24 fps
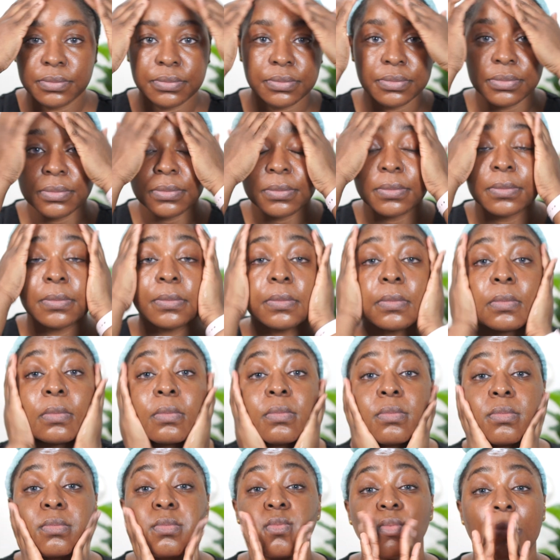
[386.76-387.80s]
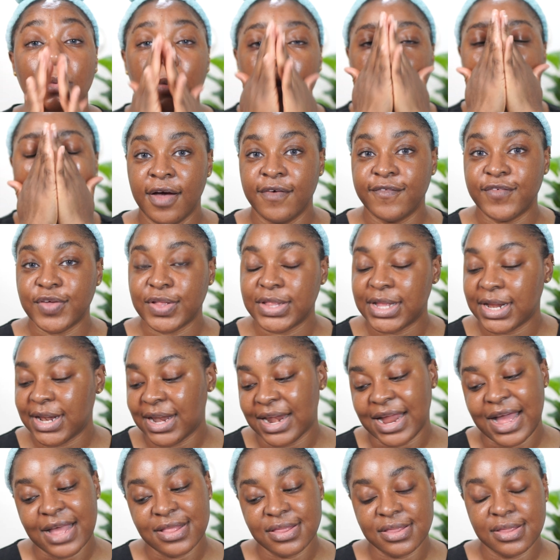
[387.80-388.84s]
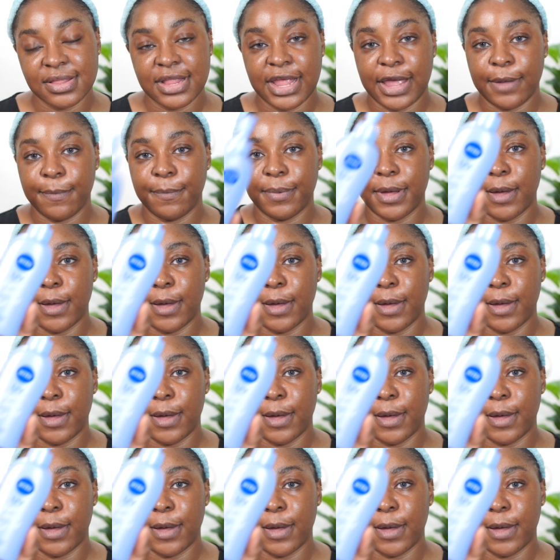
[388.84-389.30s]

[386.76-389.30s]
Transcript: Do you need a fix? For the last step,